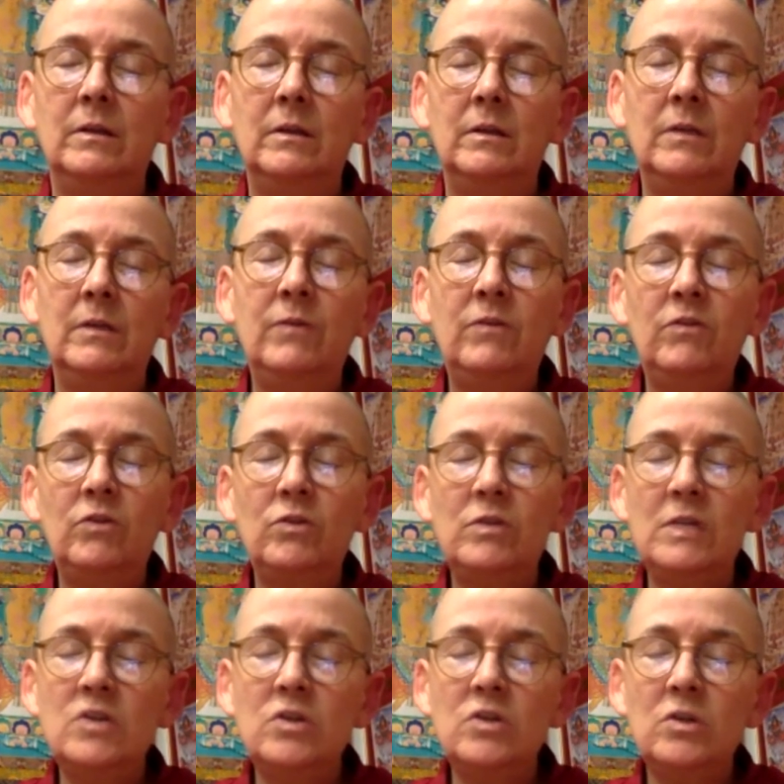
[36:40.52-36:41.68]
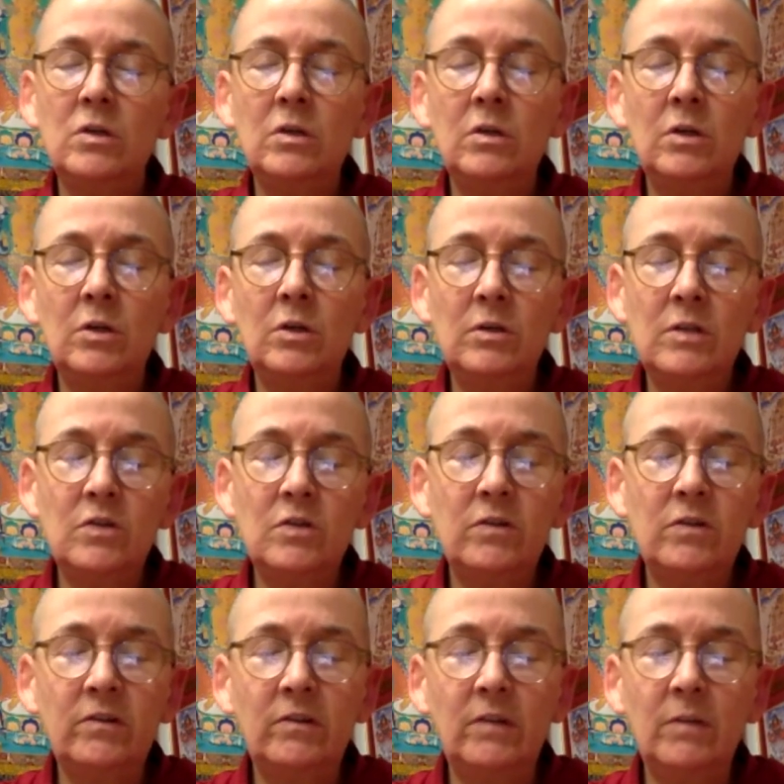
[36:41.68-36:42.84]
If it's your
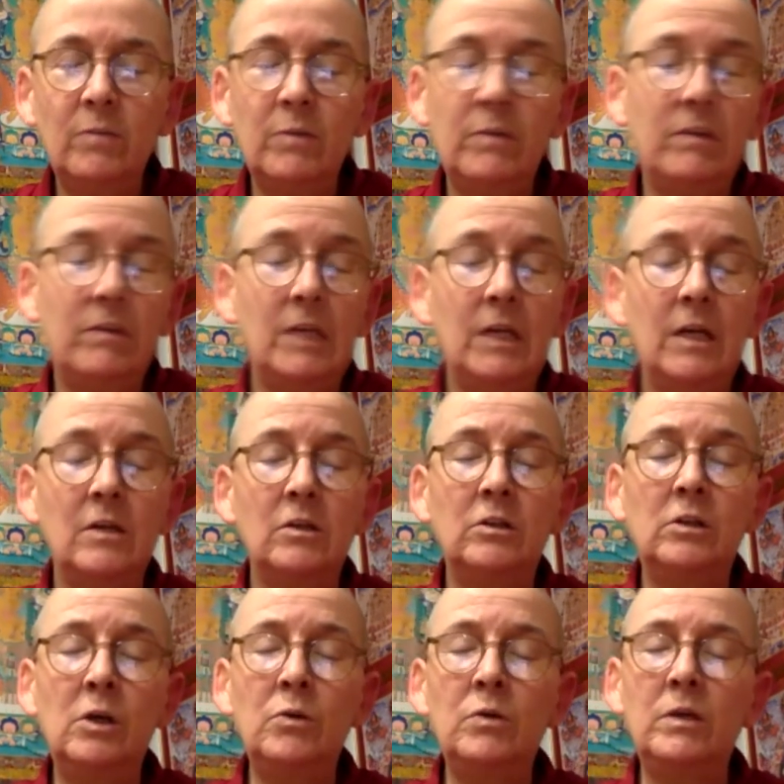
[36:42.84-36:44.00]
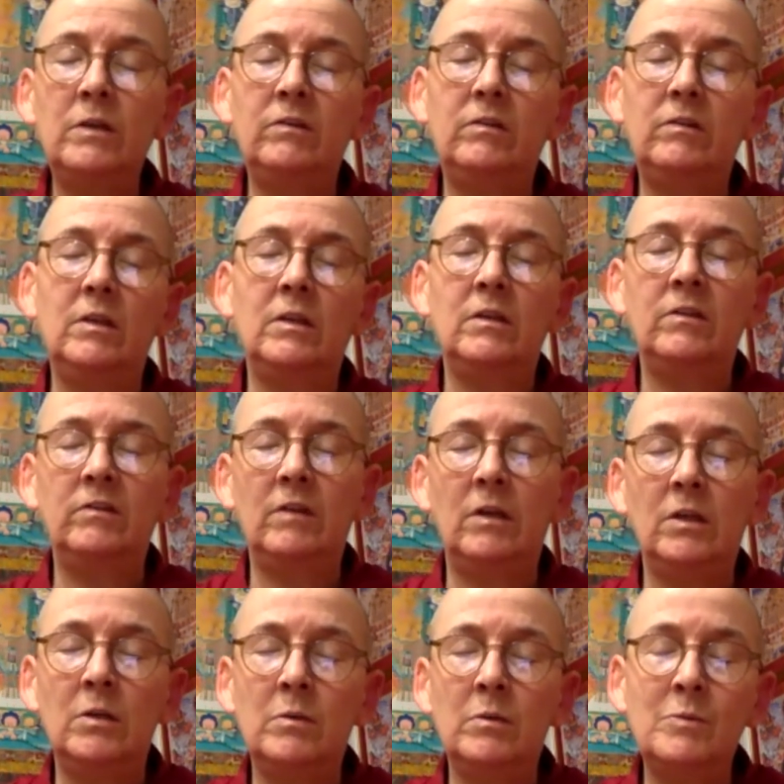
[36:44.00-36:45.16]
teachers can be sitting on a lotus and a sun
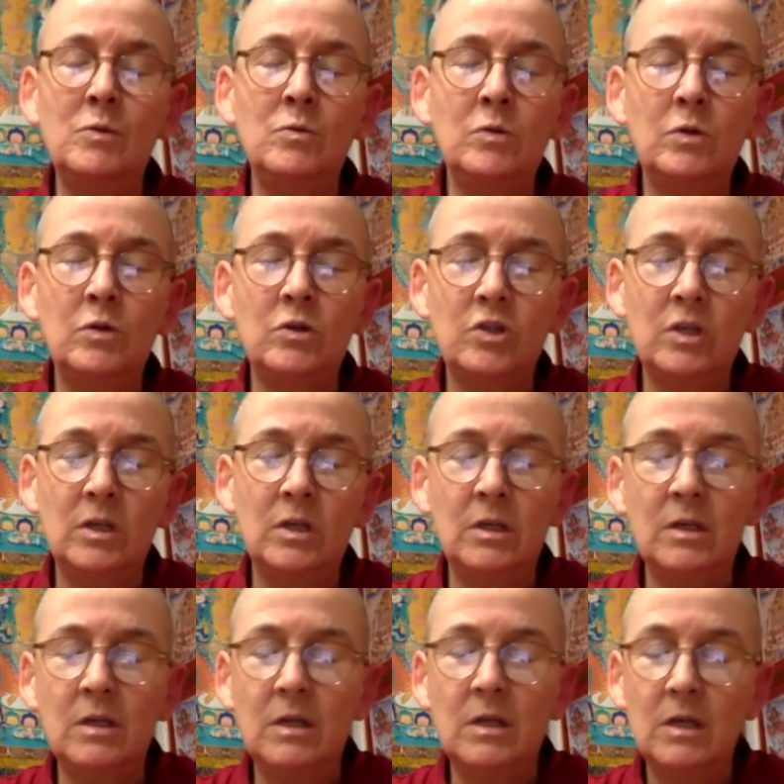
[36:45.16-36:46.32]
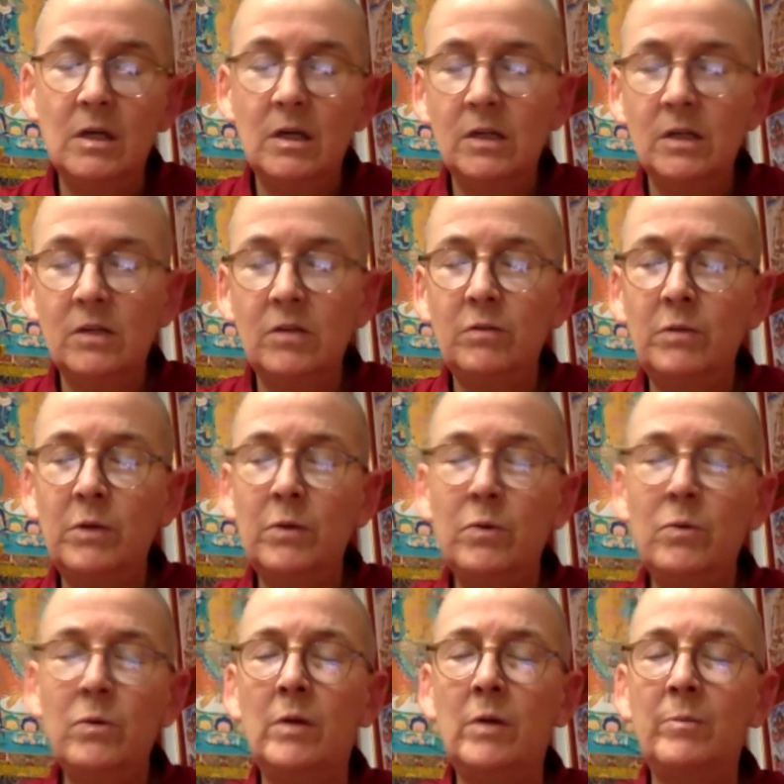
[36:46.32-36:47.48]
and a moon cushion on a
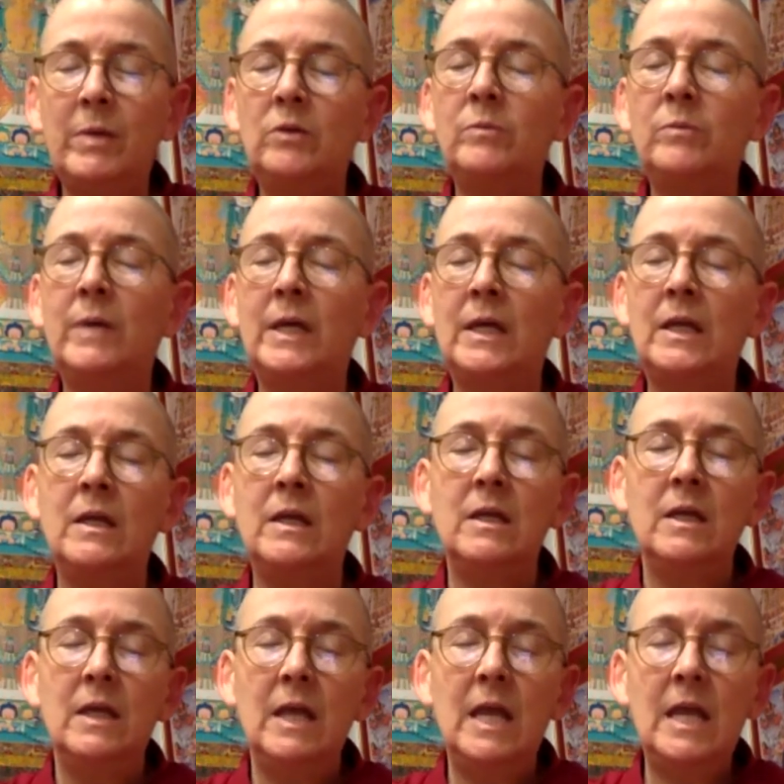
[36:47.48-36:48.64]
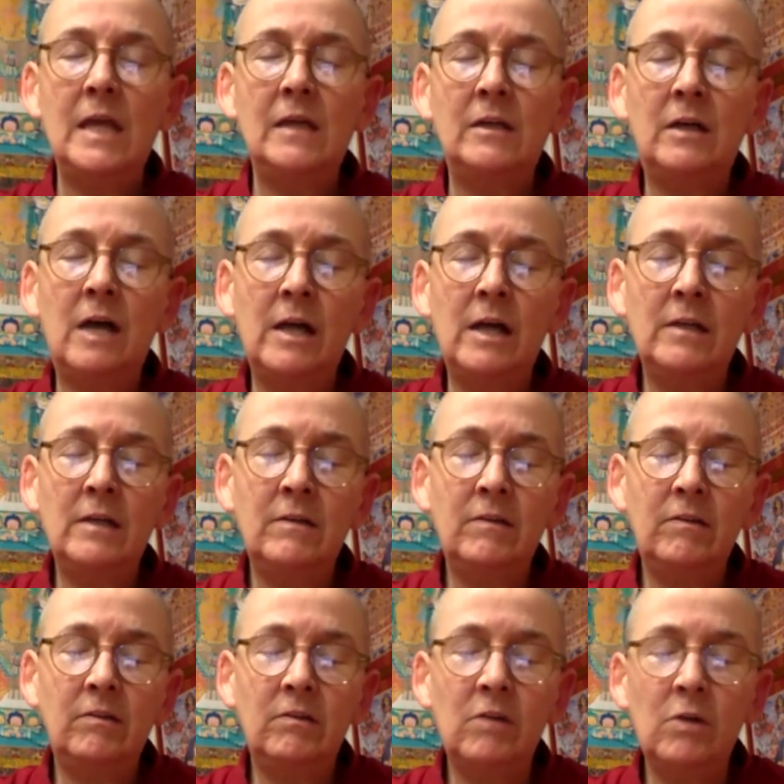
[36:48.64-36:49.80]
throne upheld by 8 lions,
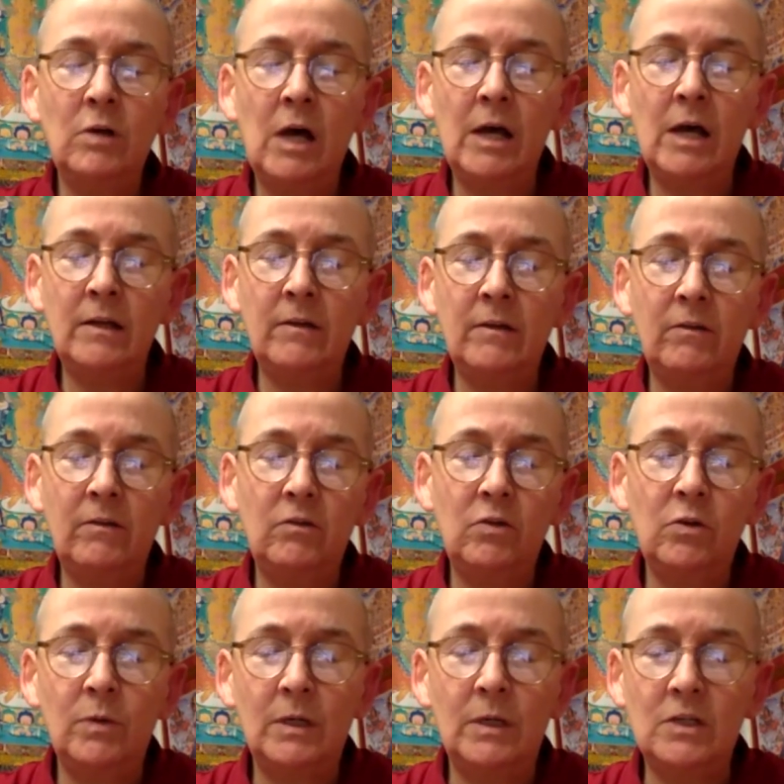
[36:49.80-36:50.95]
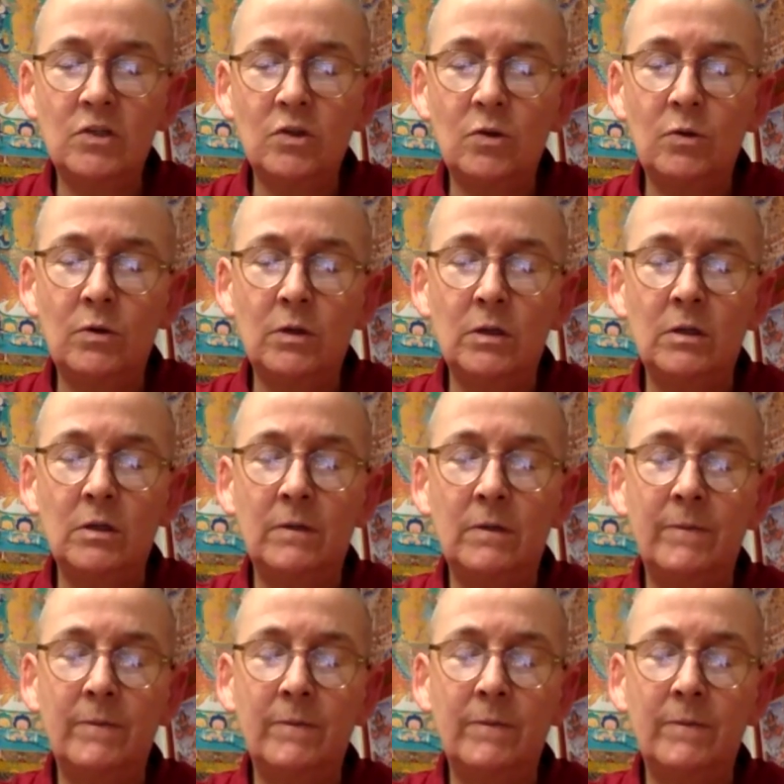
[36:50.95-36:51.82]
snow lions, 2 at each corner.